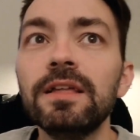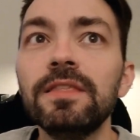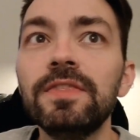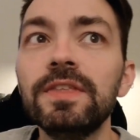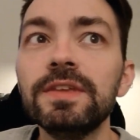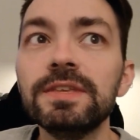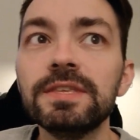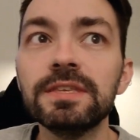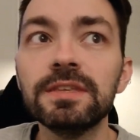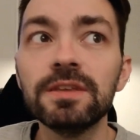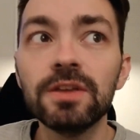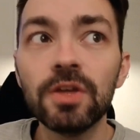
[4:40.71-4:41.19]

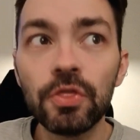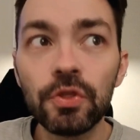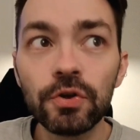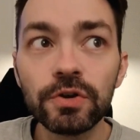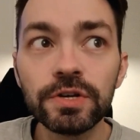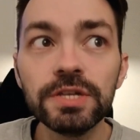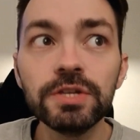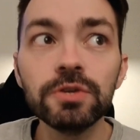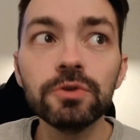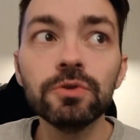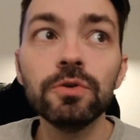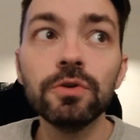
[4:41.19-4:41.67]
this
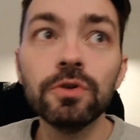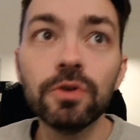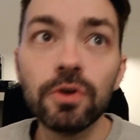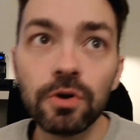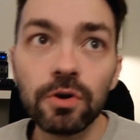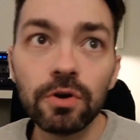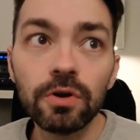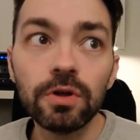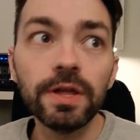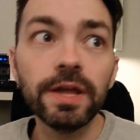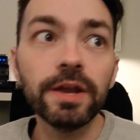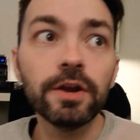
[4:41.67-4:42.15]
13-year-old
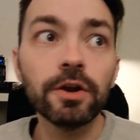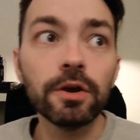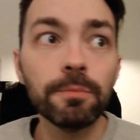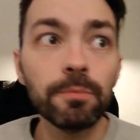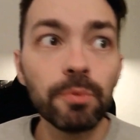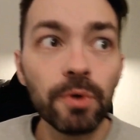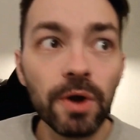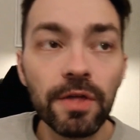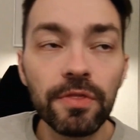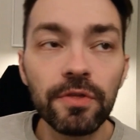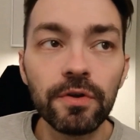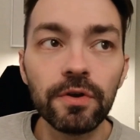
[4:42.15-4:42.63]
girl and her
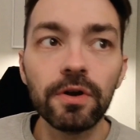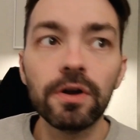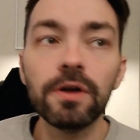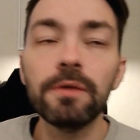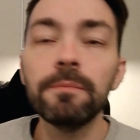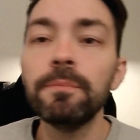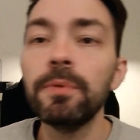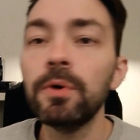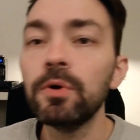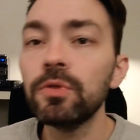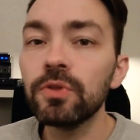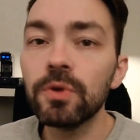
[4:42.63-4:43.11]

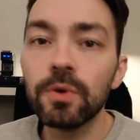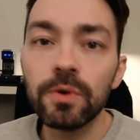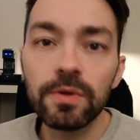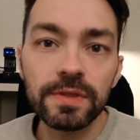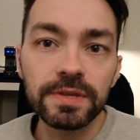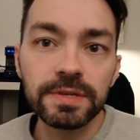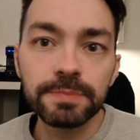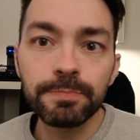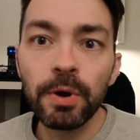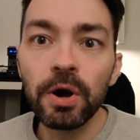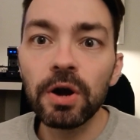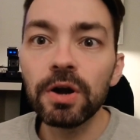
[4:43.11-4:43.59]
brother both go to
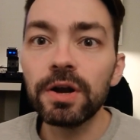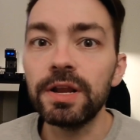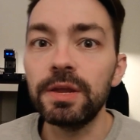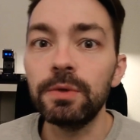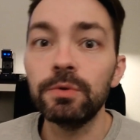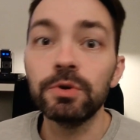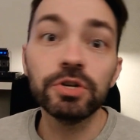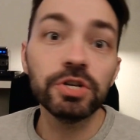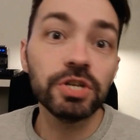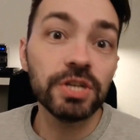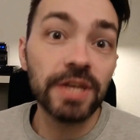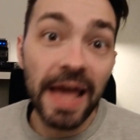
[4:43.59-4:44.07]
this party
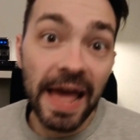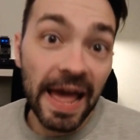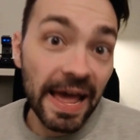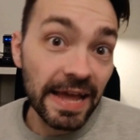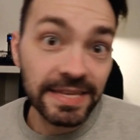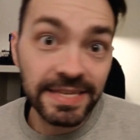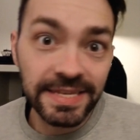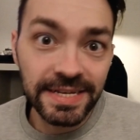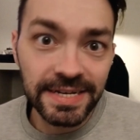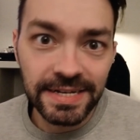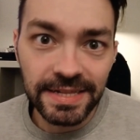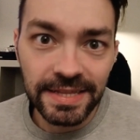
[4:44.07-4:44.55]
where she
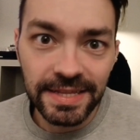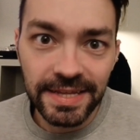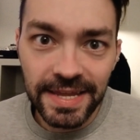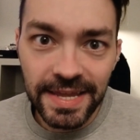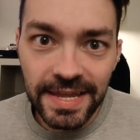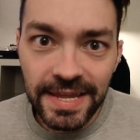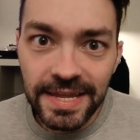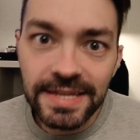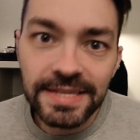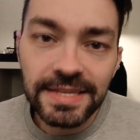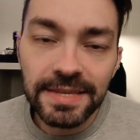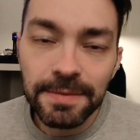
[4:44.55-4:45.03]
accidentally
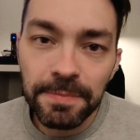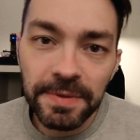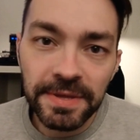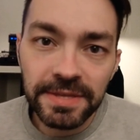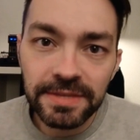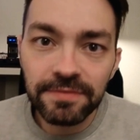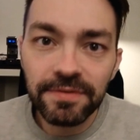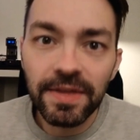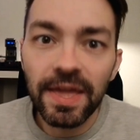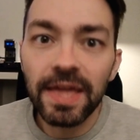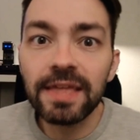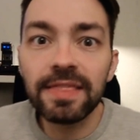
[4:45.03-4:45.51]
eats a
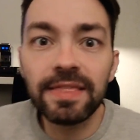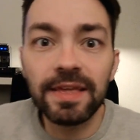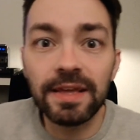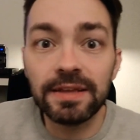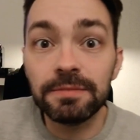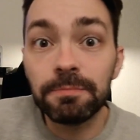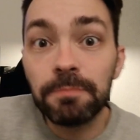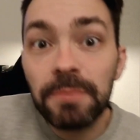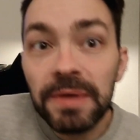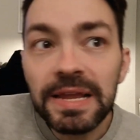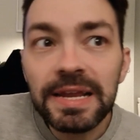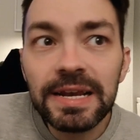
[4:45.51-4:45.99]
piece of cake that
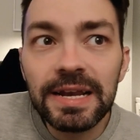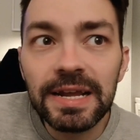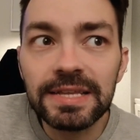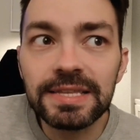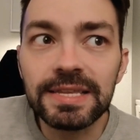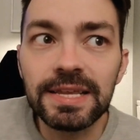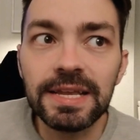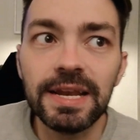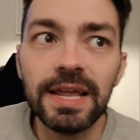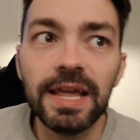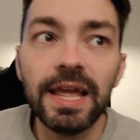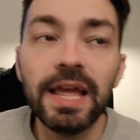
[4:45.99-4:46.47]
has
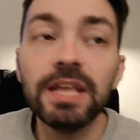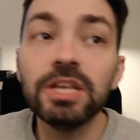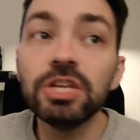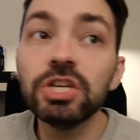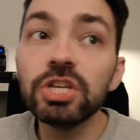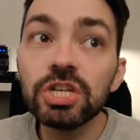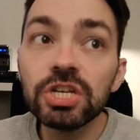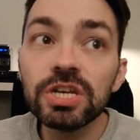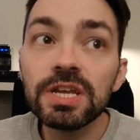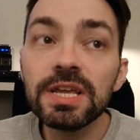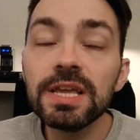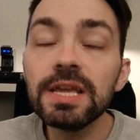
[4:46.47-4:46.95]
peanuts in it, and
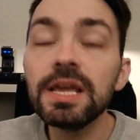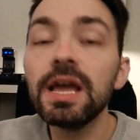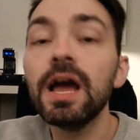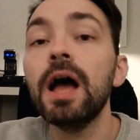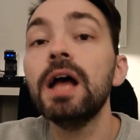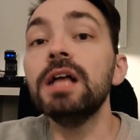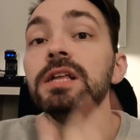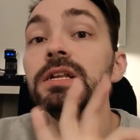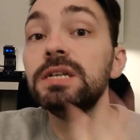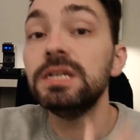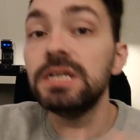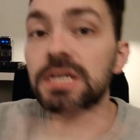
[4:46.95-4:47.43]
she
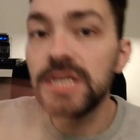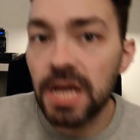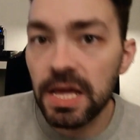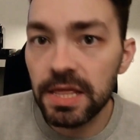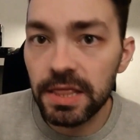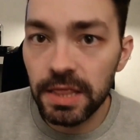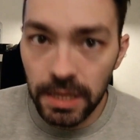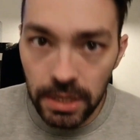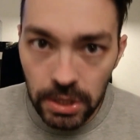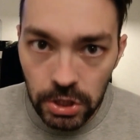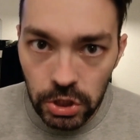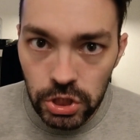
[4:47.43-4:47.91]

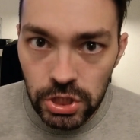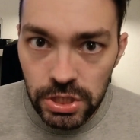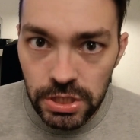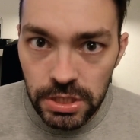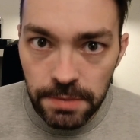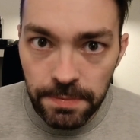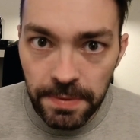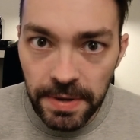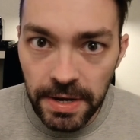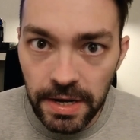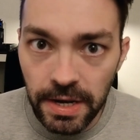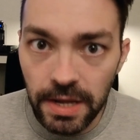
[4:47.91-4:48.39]
deathly allergic
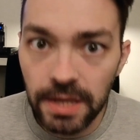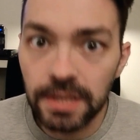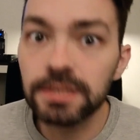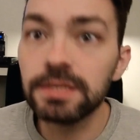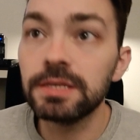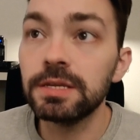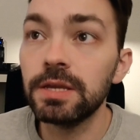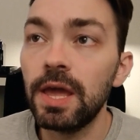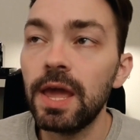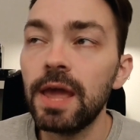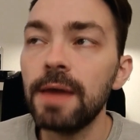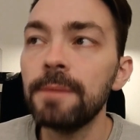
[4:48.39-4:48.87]
to
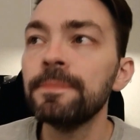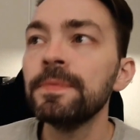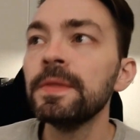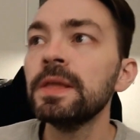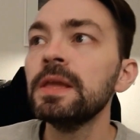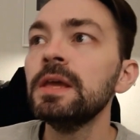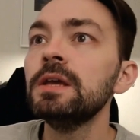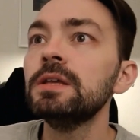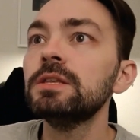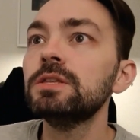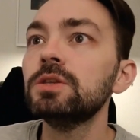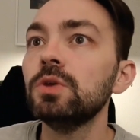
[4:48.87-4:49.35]
peanuts, okay?
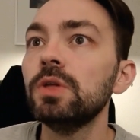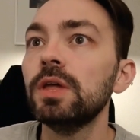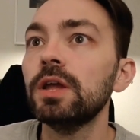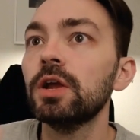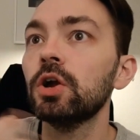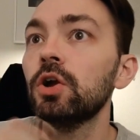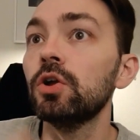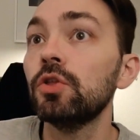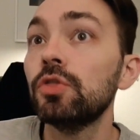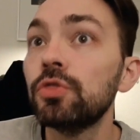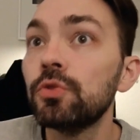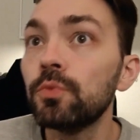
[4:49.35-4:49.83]
So
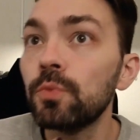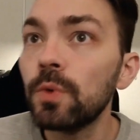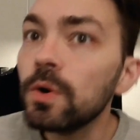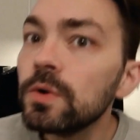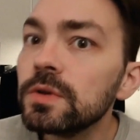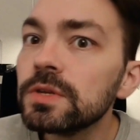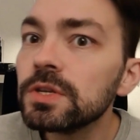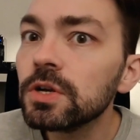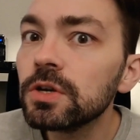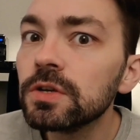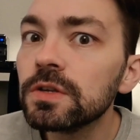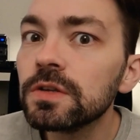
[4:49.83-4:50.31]
like her
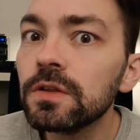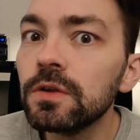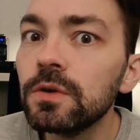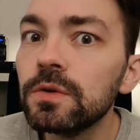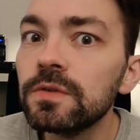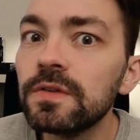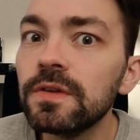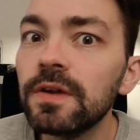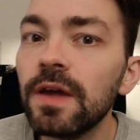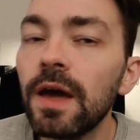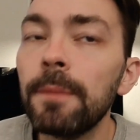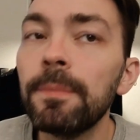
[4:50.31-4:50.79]
throat starts
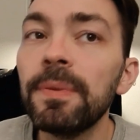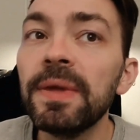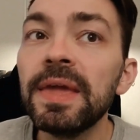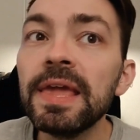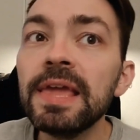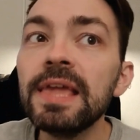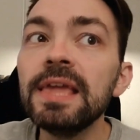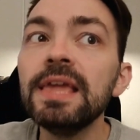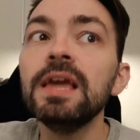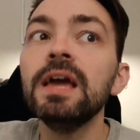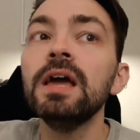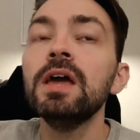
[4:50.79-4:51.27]
closing up.
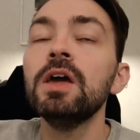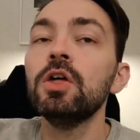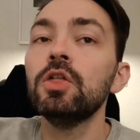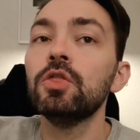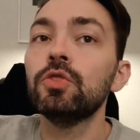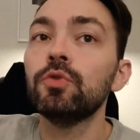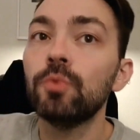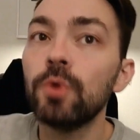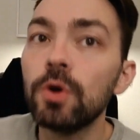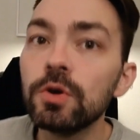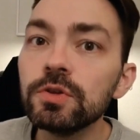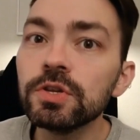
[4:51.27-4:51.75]
He
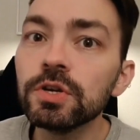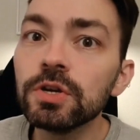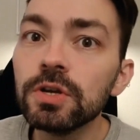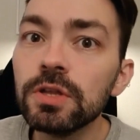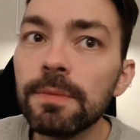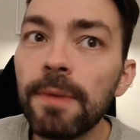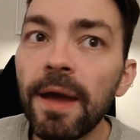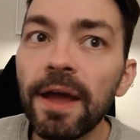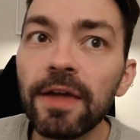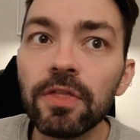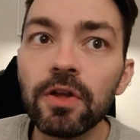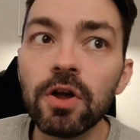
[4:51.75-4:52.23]
throws her in
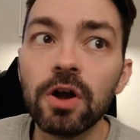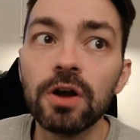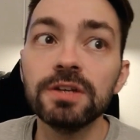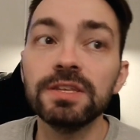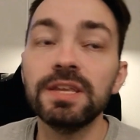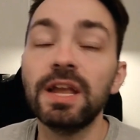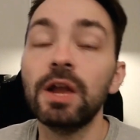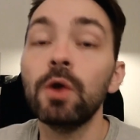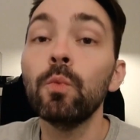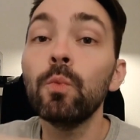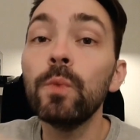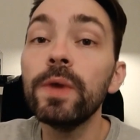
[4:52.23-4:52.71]
the back of the car.
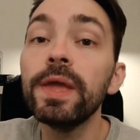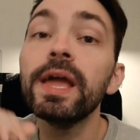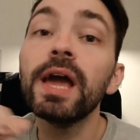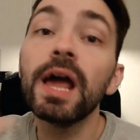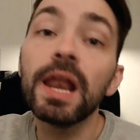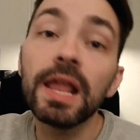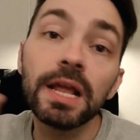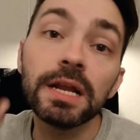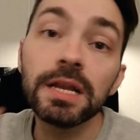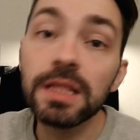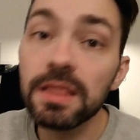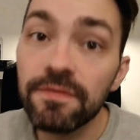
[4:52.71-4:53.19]
It's like, we
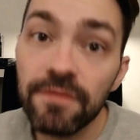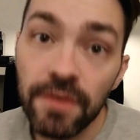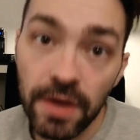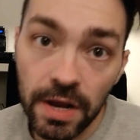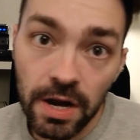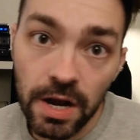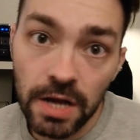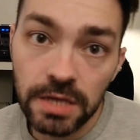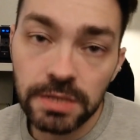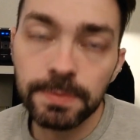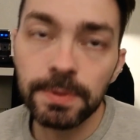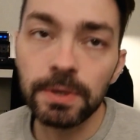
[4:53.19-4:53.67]
gotta get to the
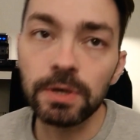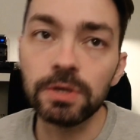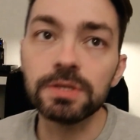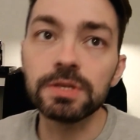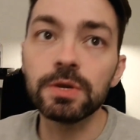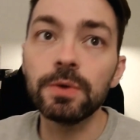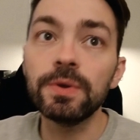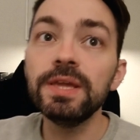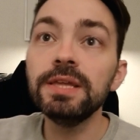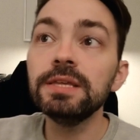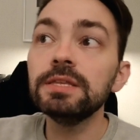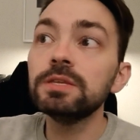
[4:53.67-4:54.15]
fucking hospital.
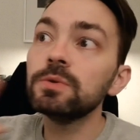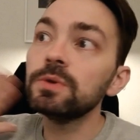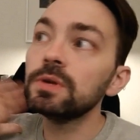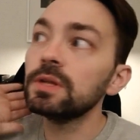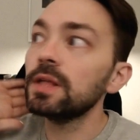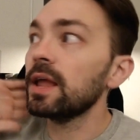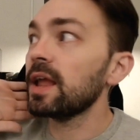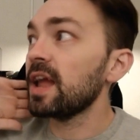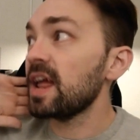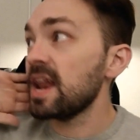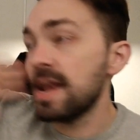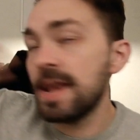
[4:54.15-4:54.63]
So he's doing
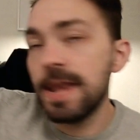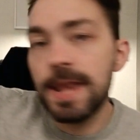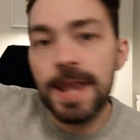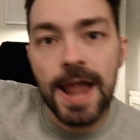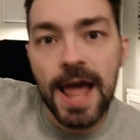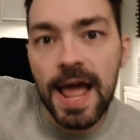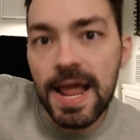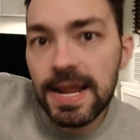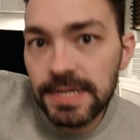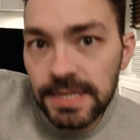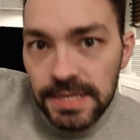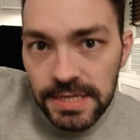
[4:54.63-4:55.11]
like
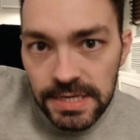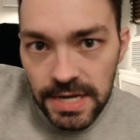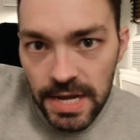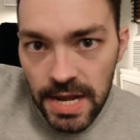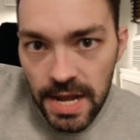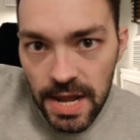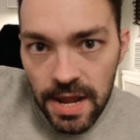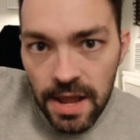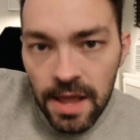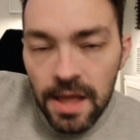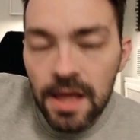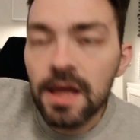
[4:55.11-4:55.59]

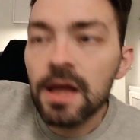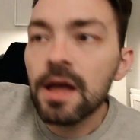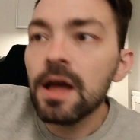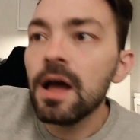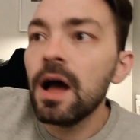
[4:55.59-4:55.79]
90.